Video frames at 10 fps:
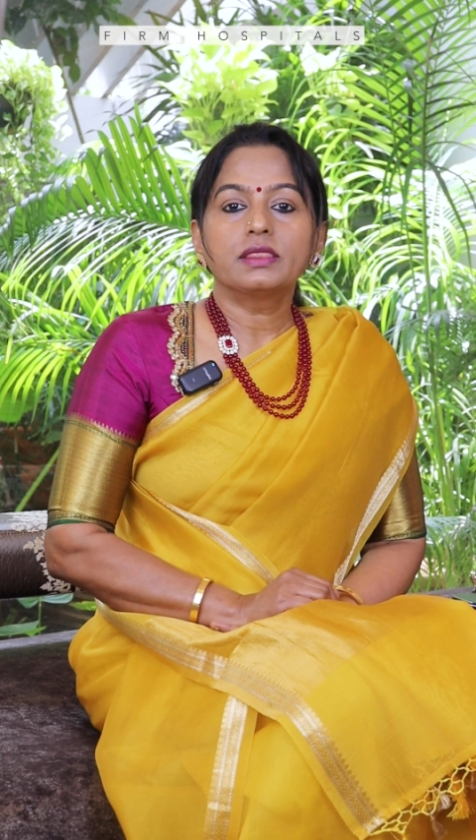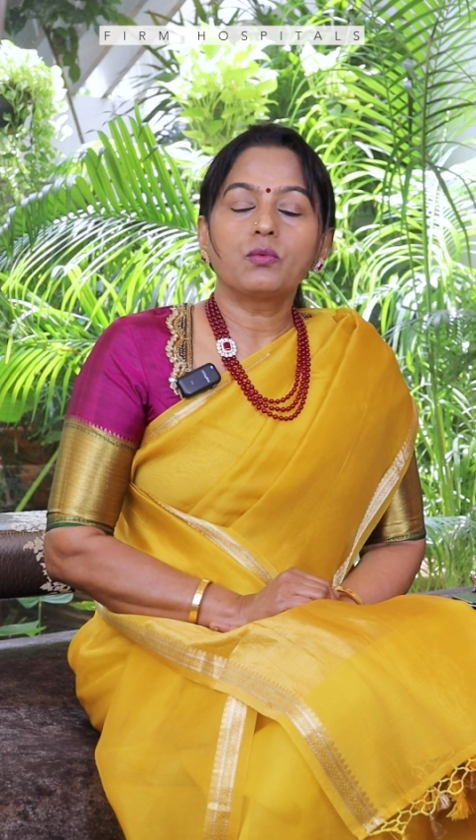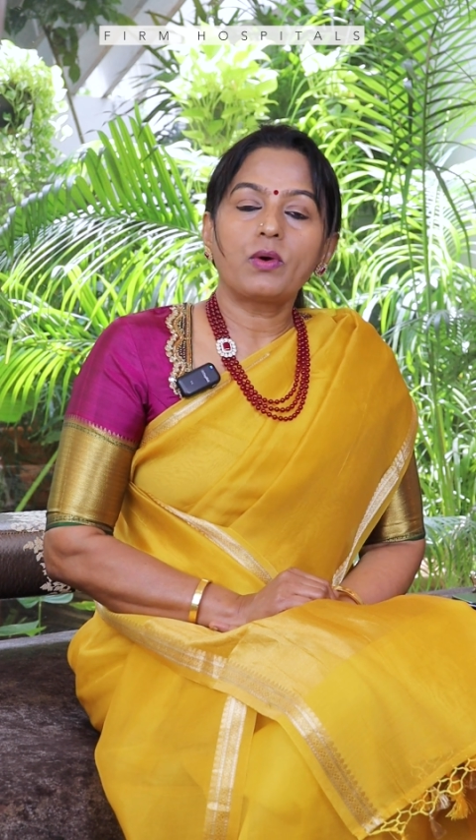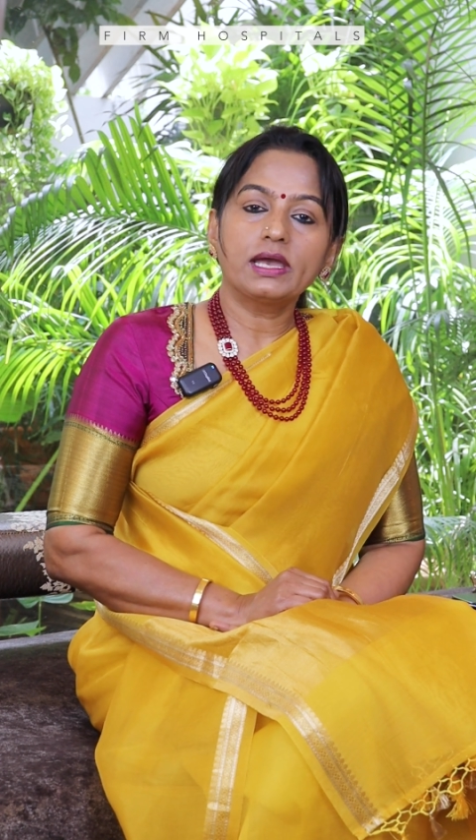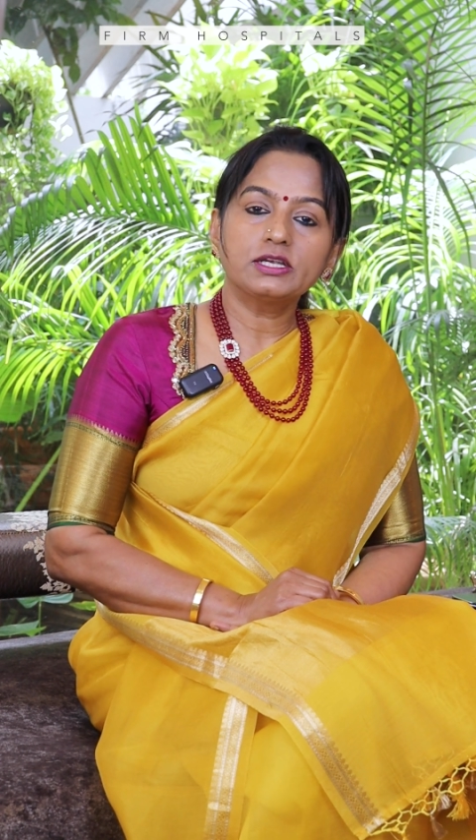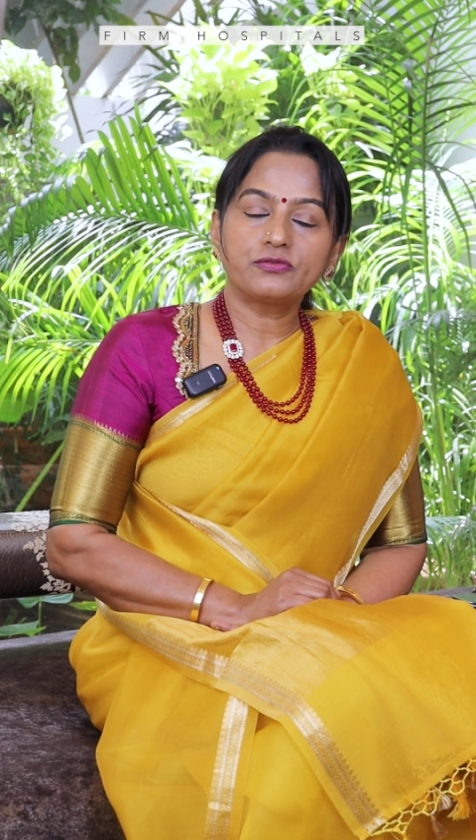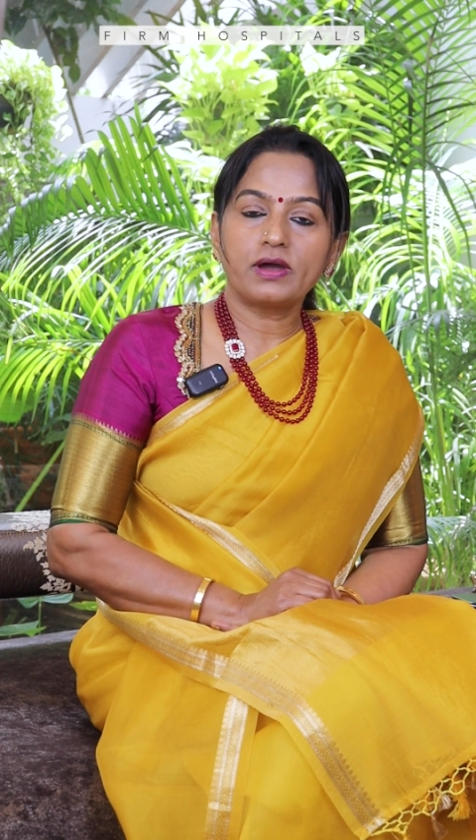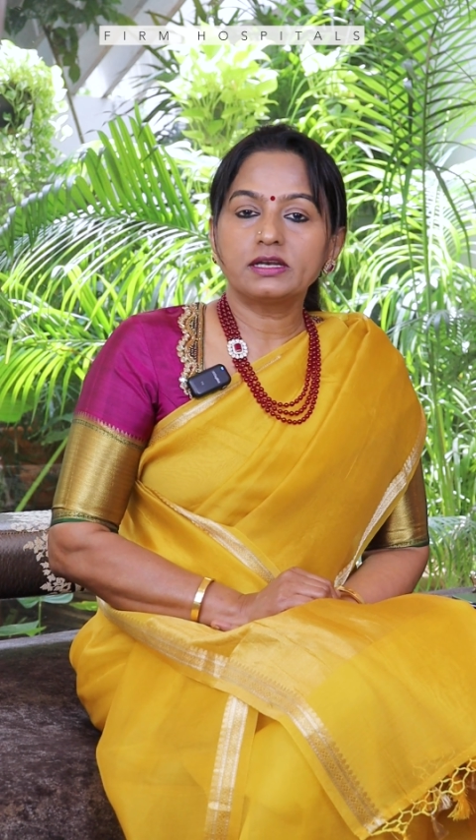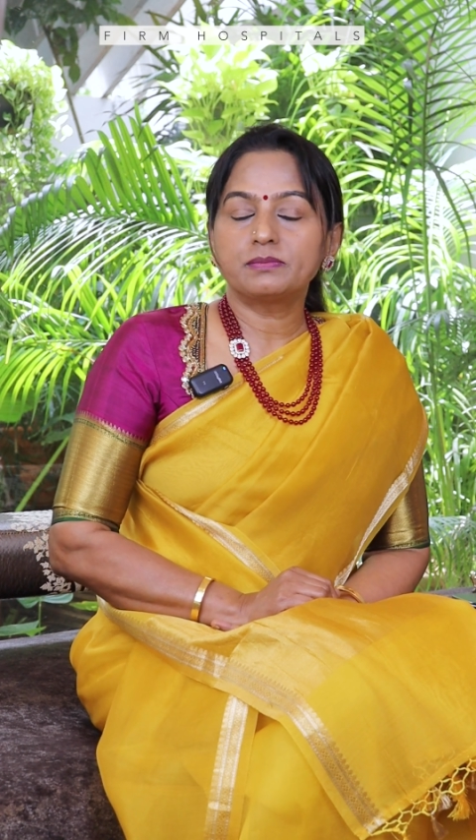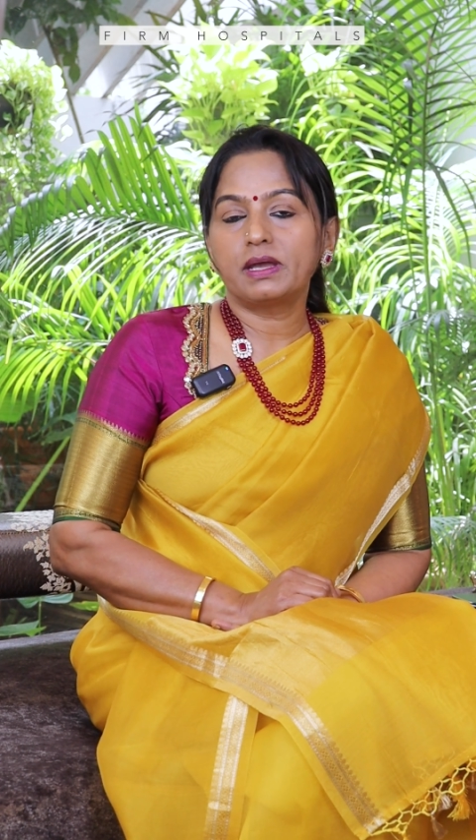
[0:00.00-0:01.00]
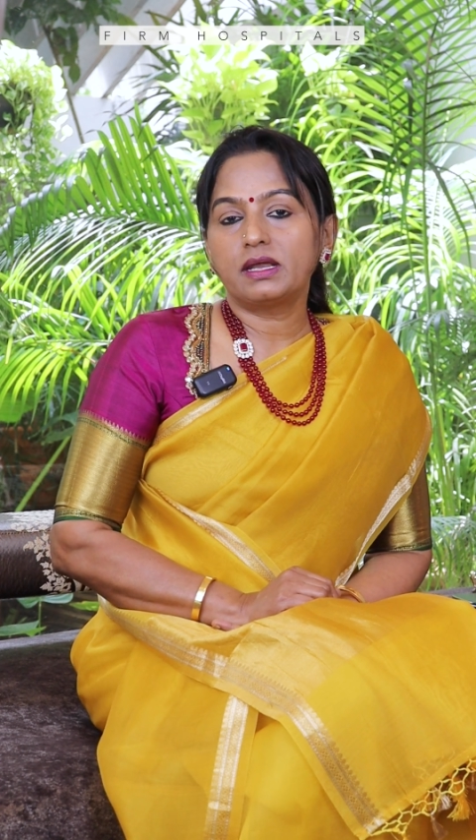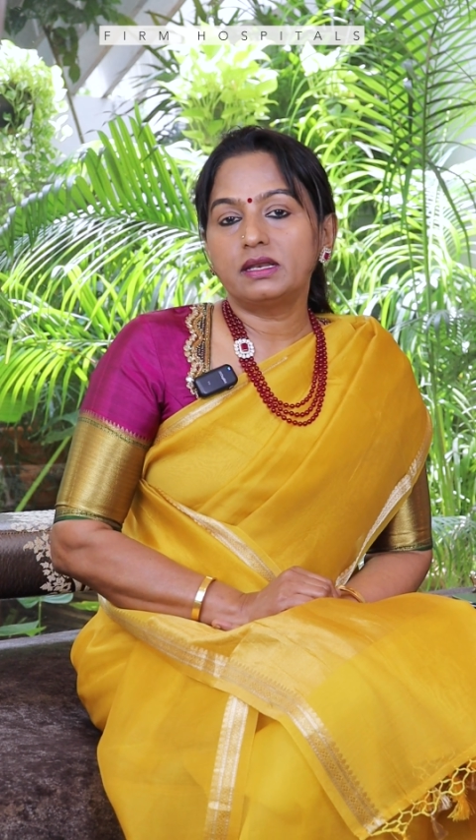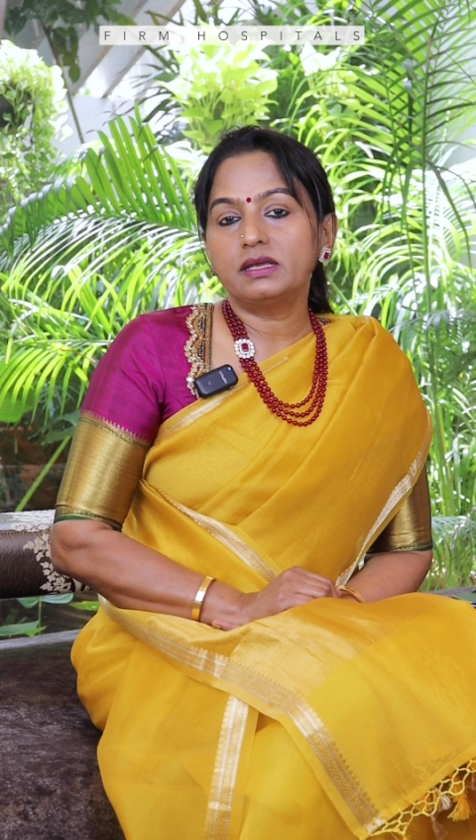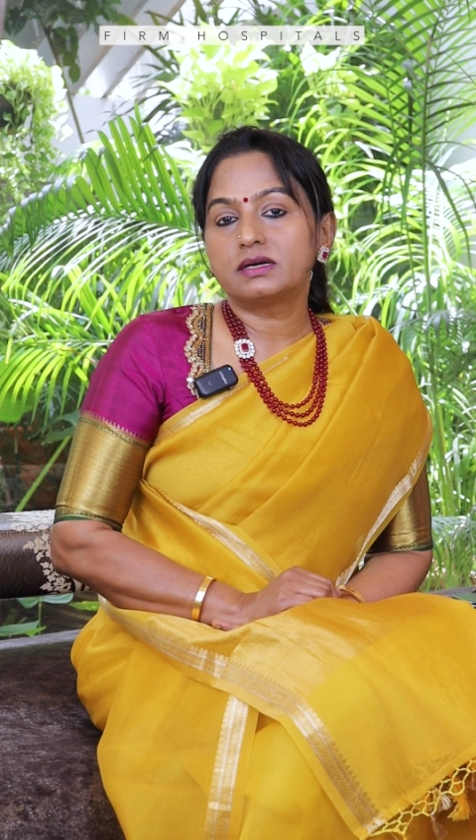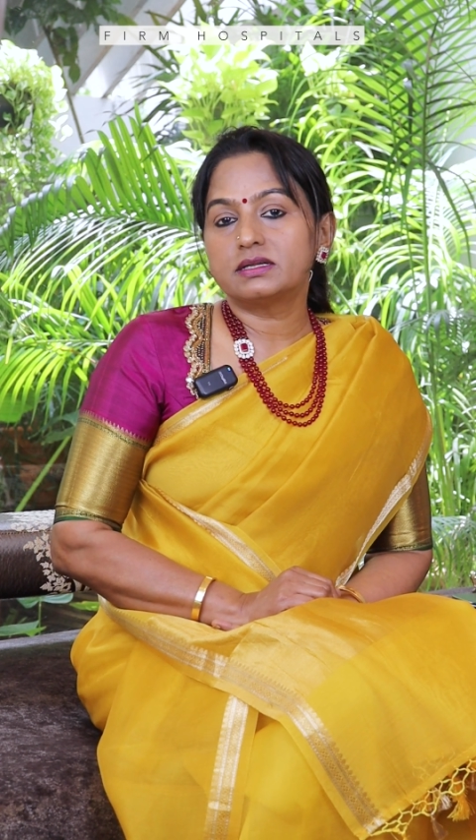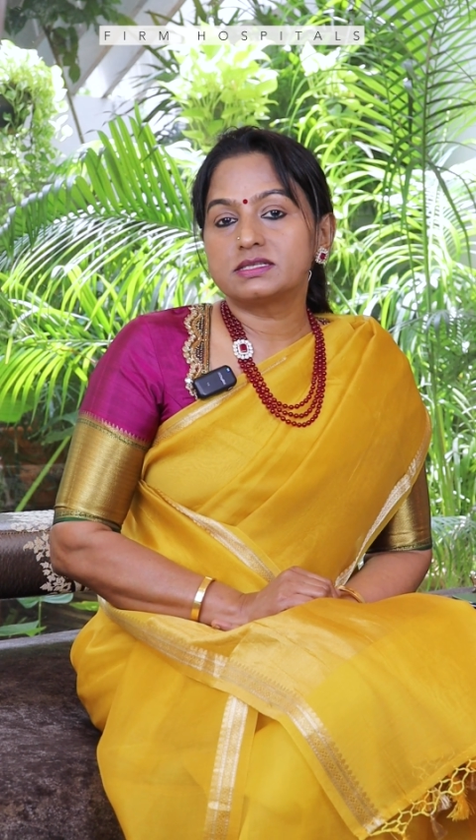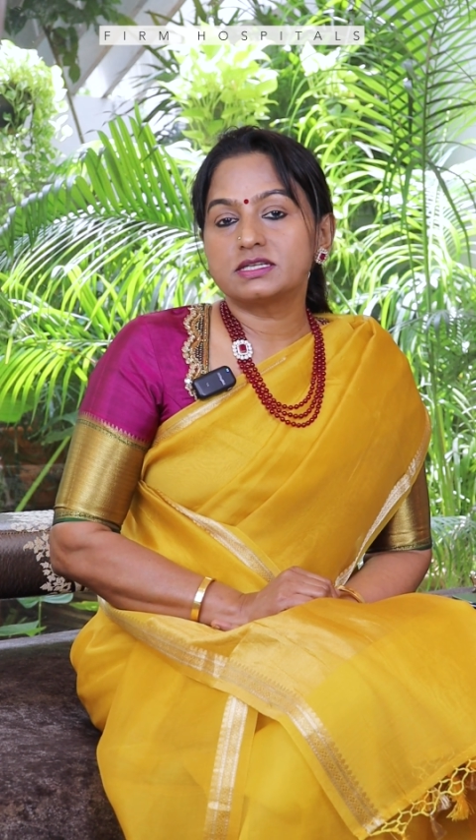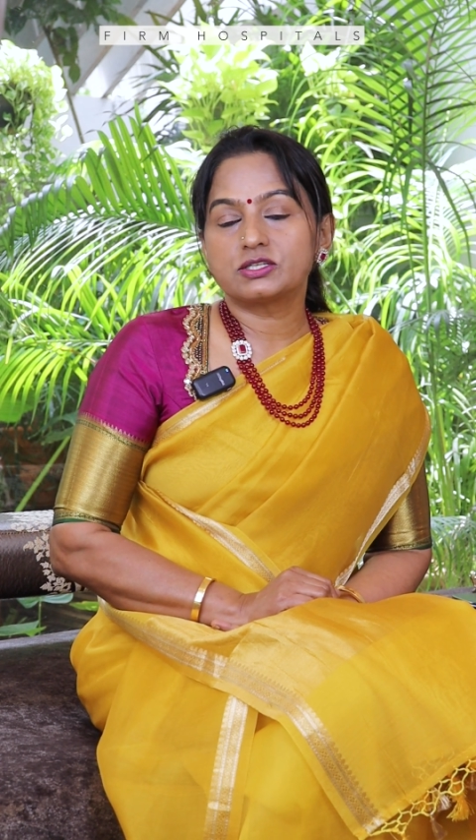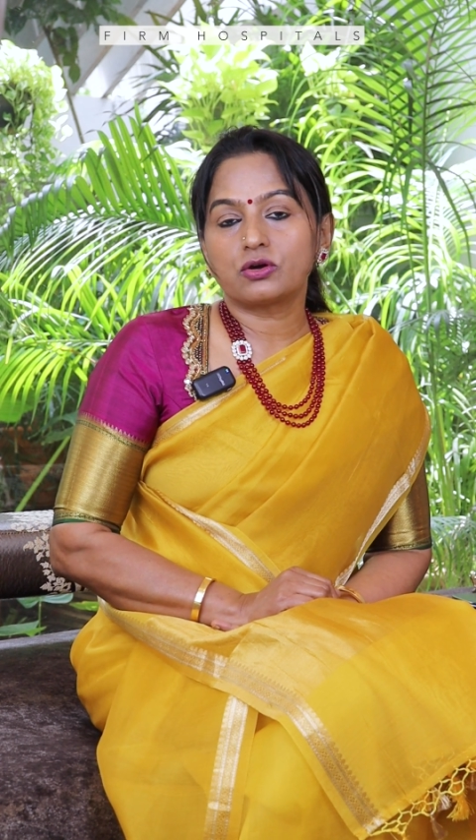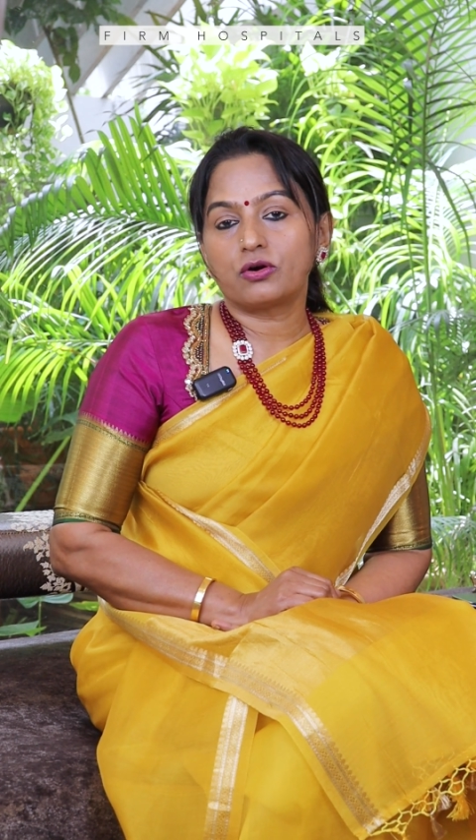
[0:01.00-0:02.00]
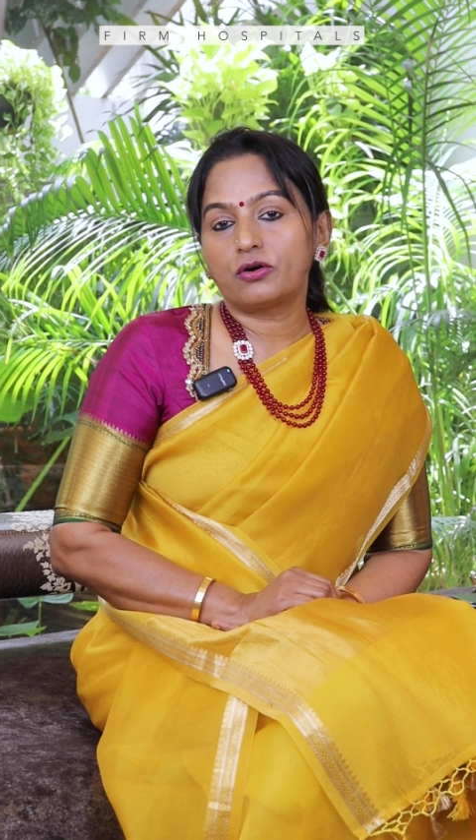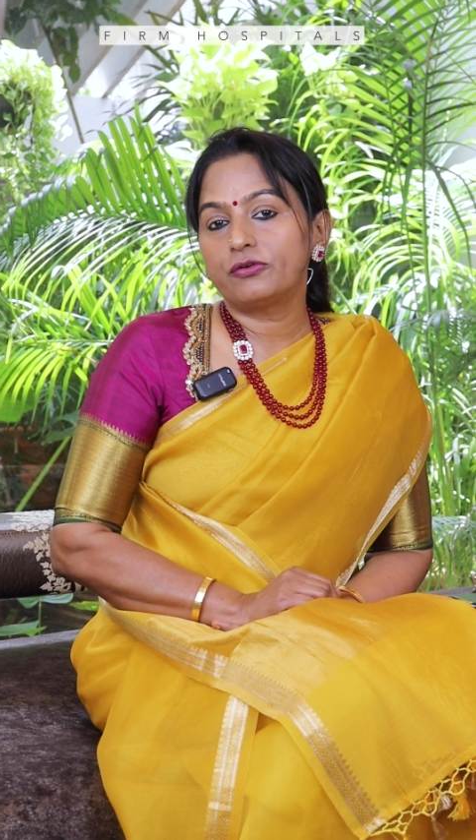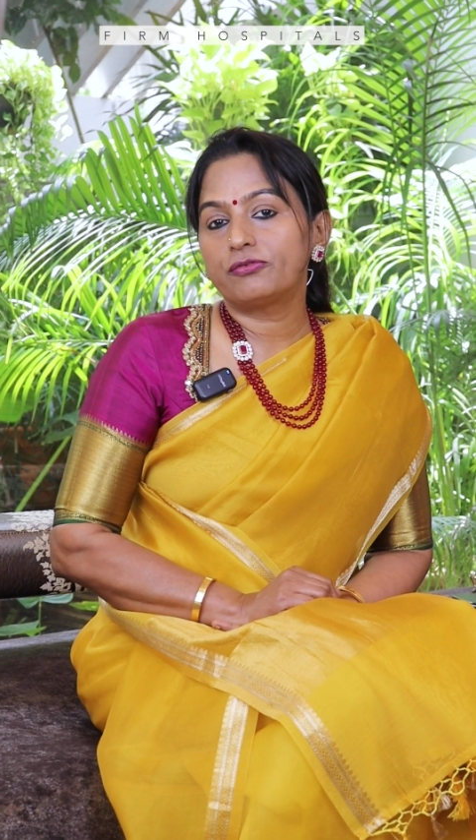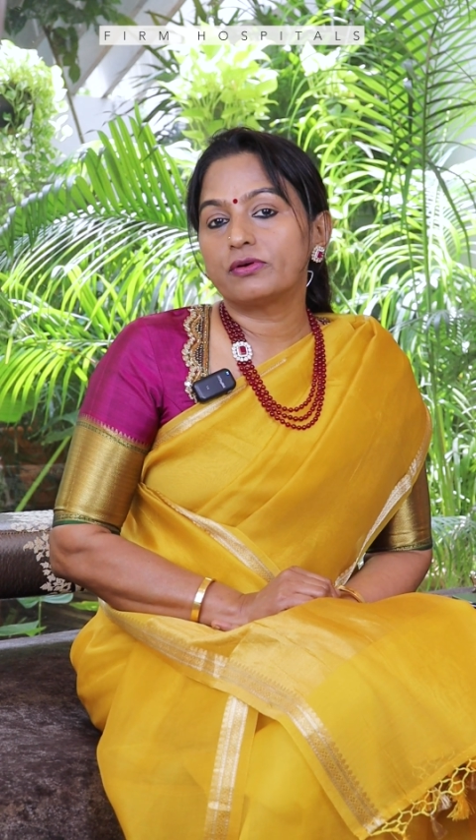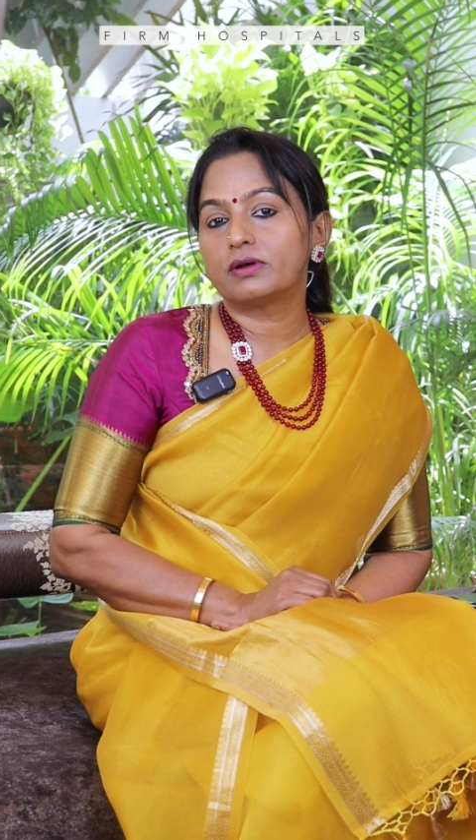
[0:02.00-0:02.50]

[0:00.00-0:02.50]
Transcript: The white fat mainly consists of